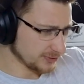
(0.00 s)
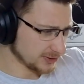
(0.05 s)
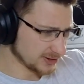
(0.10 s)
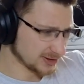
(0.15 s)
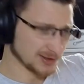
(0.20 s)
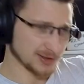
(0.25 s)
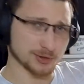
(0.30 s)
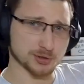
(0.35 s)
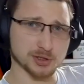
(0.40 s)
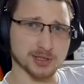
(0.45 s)
/
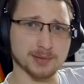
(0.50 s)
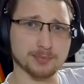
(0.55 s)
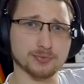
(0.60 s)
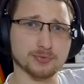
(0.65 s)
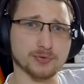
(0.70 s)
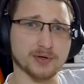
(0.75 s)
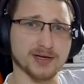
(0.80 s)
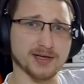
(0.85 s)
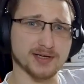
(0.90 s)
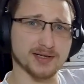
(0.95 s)

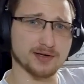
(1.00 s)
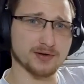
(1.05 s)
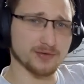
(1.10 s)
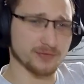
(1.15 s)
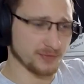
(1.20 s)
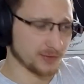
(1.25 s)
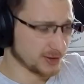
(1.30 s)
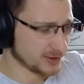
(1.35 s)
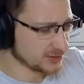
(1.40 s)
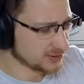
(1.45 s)
upgrading
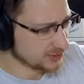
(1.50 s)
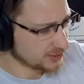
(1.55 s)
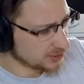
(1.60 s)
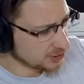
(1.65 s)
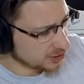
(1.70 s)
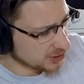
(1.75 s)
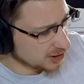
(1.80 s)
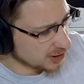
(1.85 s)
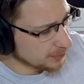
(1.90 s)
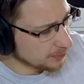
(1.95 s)
this
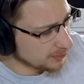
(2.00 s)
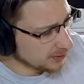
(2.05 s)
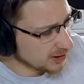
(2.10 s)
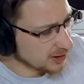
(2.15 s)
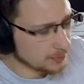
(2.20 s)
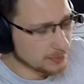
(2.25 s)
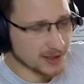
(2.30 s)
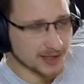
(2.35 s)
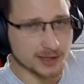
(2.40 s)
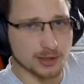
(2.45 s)
cheap
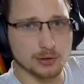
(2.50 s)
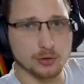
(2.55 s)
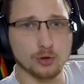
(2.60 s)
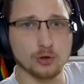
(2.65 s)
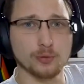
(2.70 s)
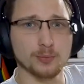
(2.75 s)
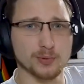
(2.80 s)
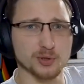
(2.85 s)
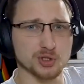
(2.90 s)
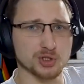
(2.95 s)
eBay claw
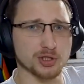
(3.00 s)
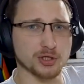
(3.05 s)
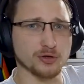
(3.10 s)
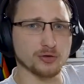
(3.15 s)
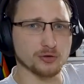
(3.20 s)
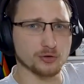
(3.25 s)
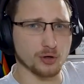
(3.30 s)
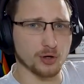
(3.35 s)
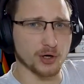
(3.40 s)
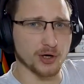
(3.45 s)
machine
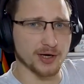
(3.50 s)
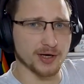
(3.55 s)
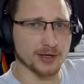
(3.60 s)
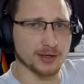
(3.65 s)
toy.